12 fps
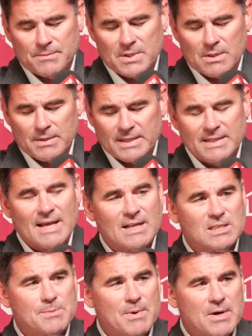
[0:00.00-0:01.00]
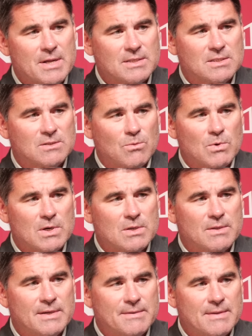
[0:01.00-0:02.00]
you know, get that experience to
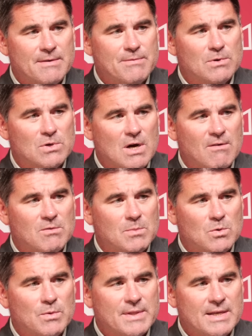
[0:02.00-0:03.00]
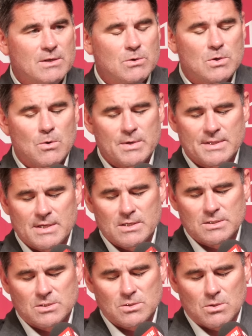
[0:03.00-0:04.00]
where they feel comfortable when they do go in
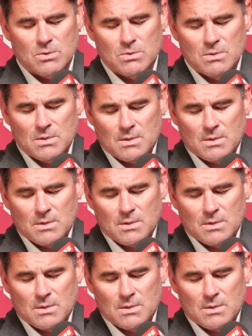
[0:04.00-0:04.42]
there. And so,